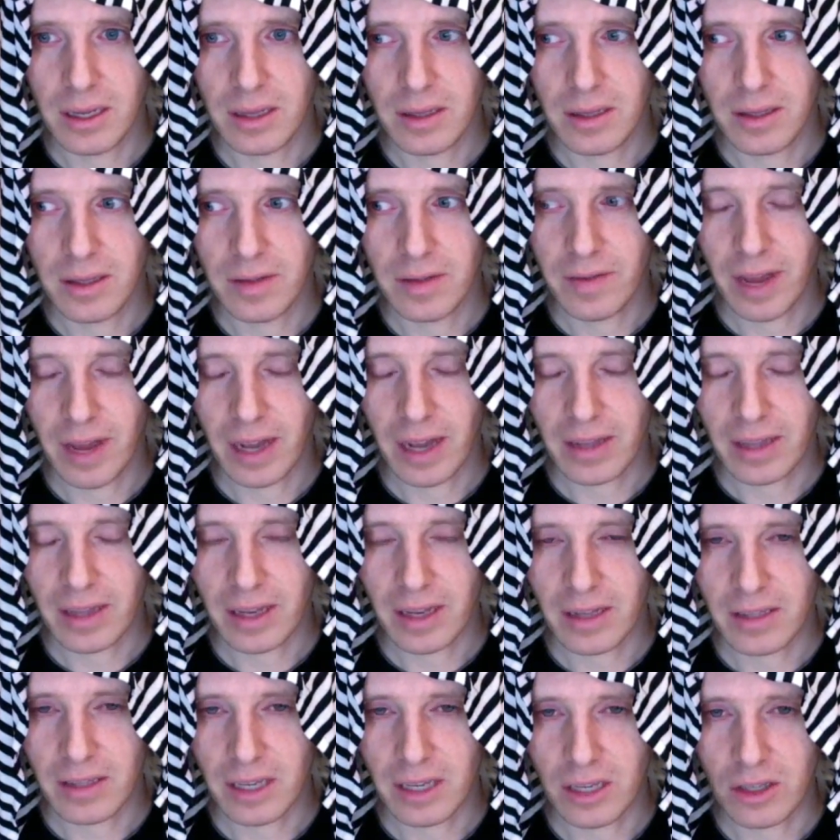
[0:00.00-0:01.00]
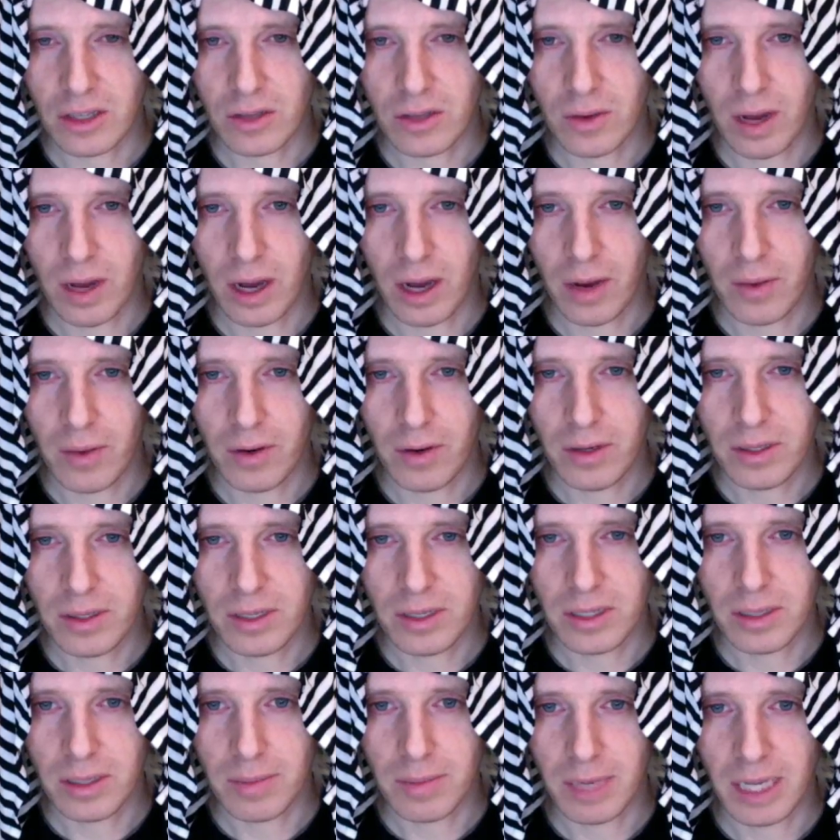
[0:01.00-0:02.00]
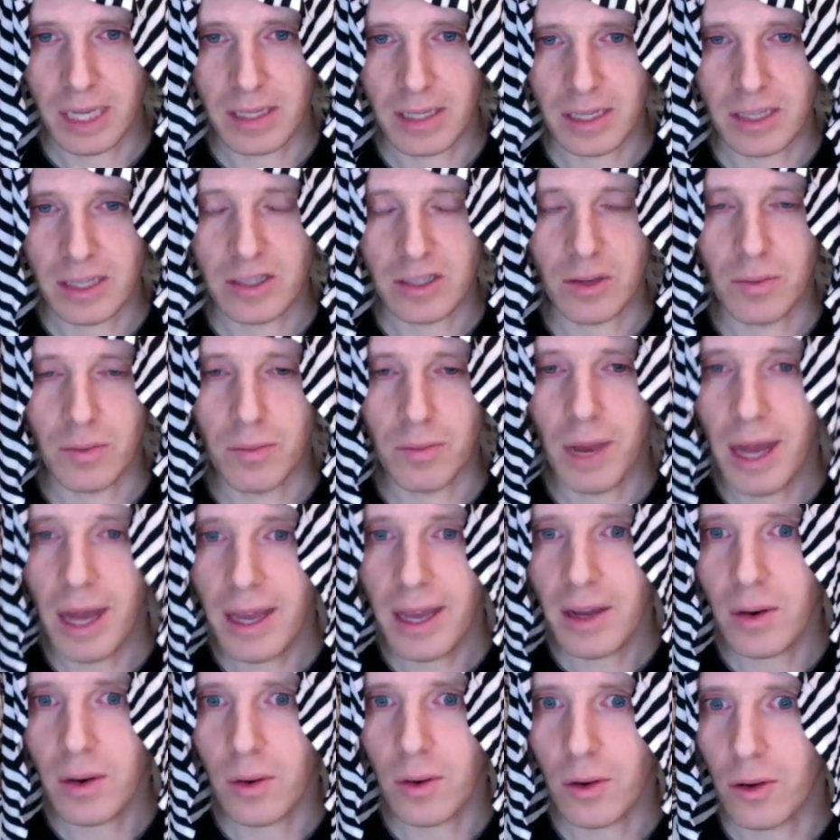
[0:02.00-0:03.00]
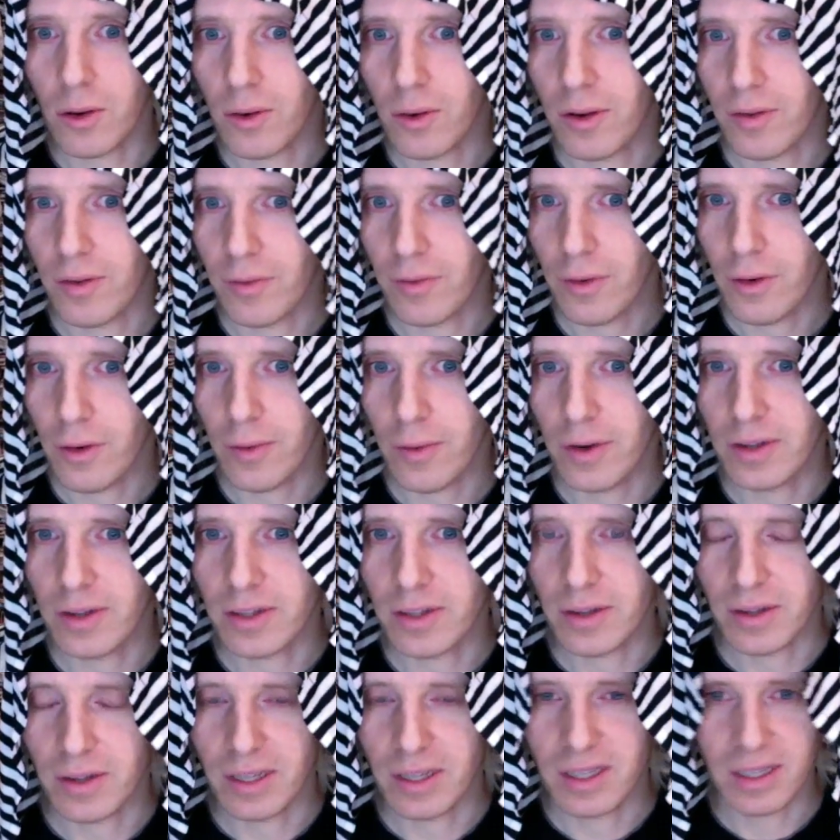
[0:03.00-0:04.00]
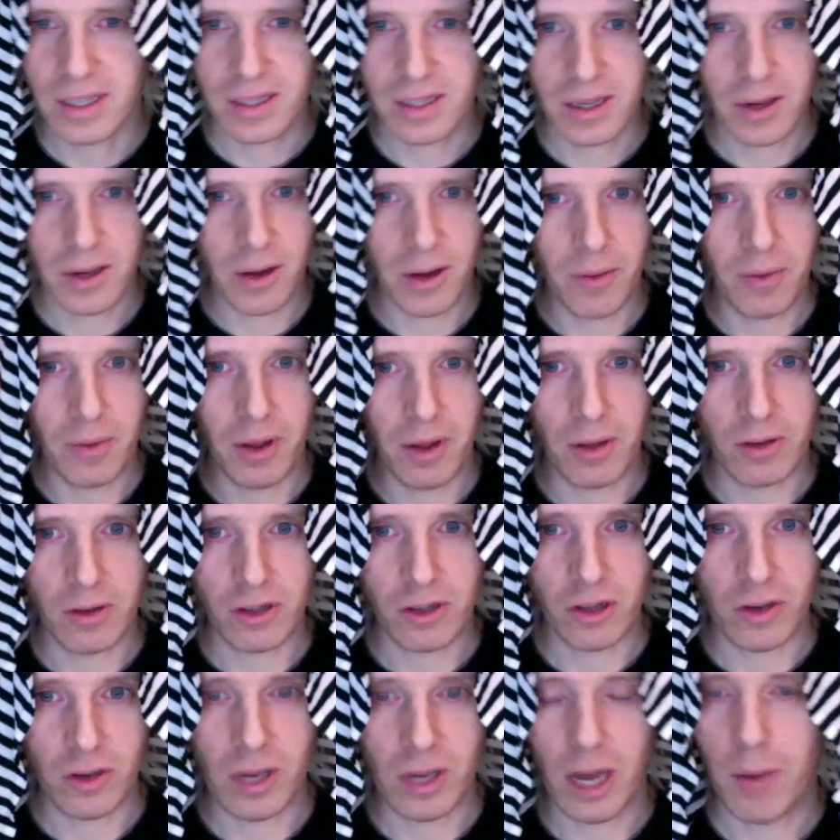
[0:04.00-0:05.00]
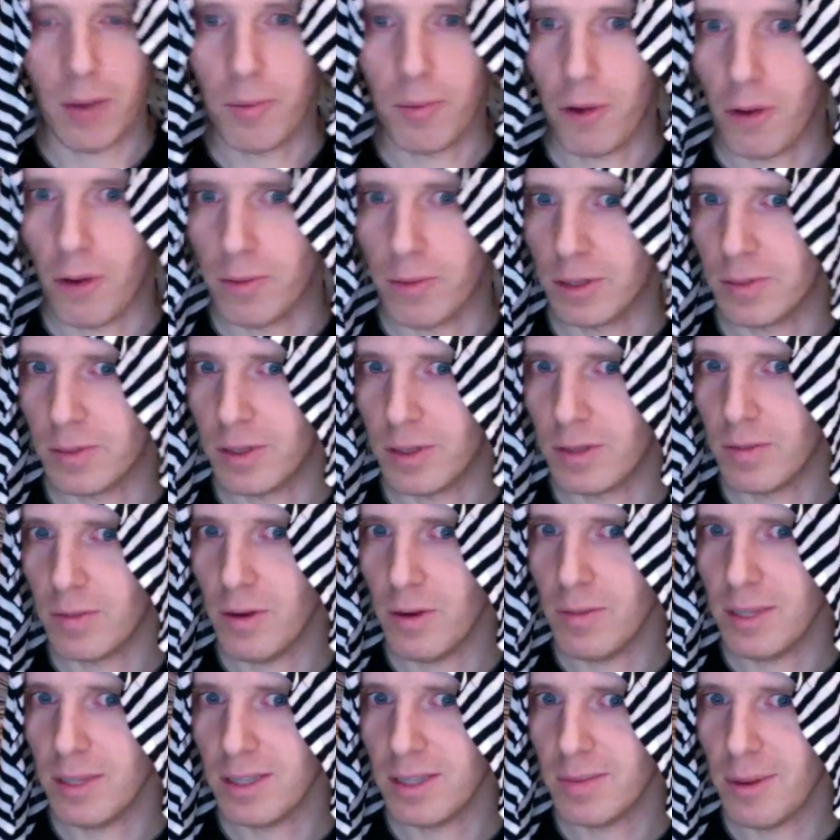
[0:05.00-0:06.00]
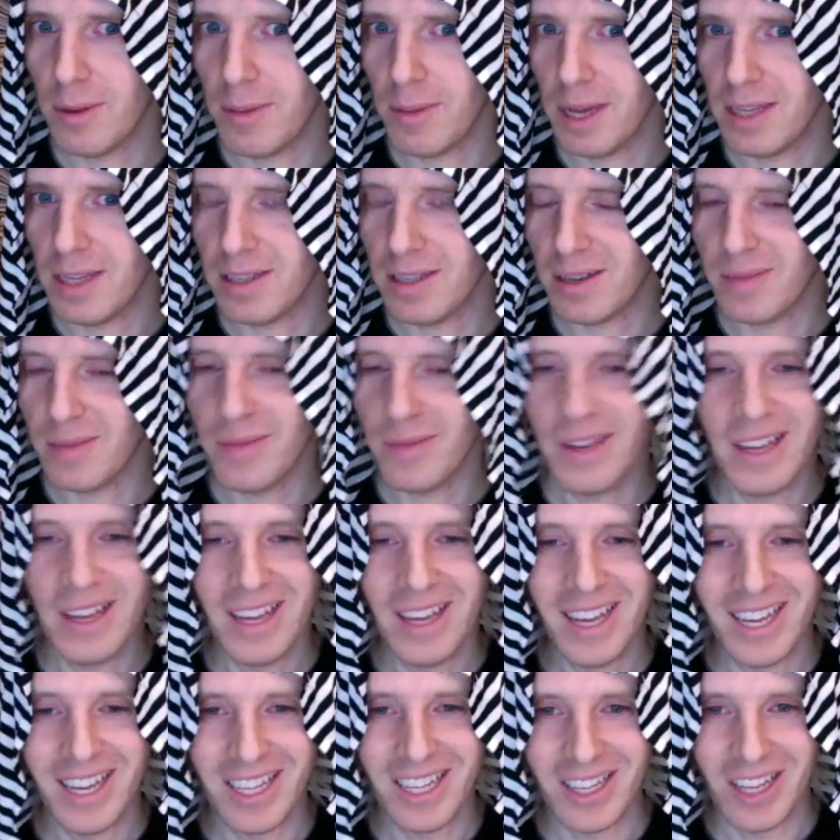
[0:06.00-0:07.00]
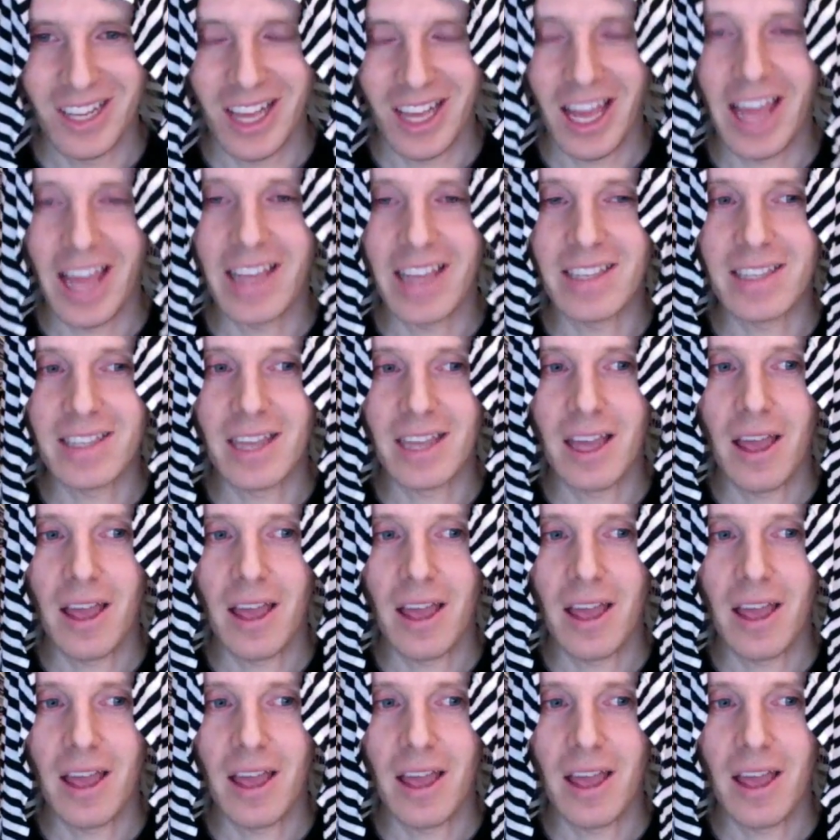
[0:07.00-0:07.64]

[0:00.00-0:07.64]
the fact that it's like 2 hours is amazing. So my goal going forward, so this is how I'll show you again, moments plus moments momentum, is